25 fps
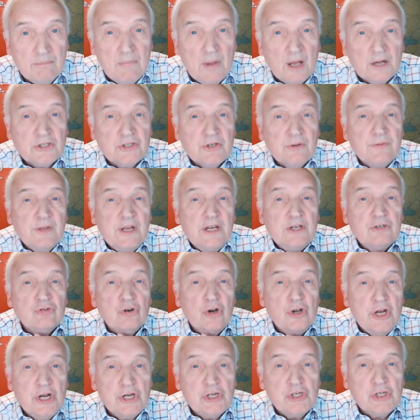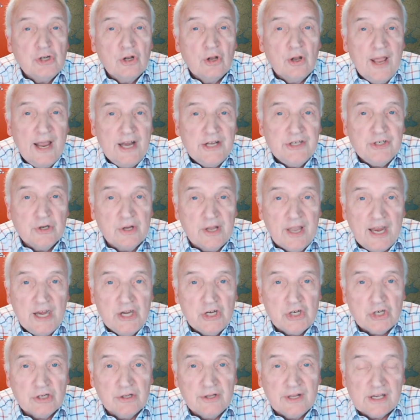and much of the traditional
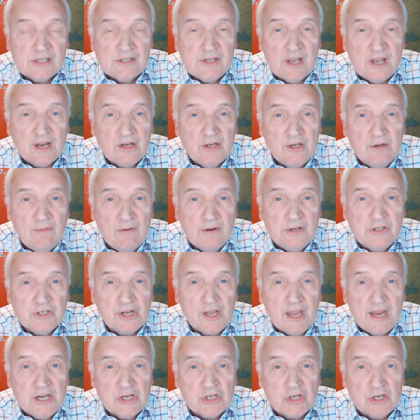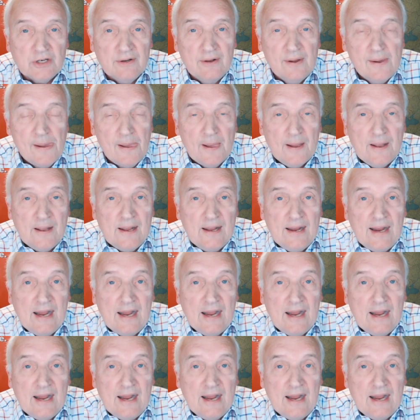education, executive education,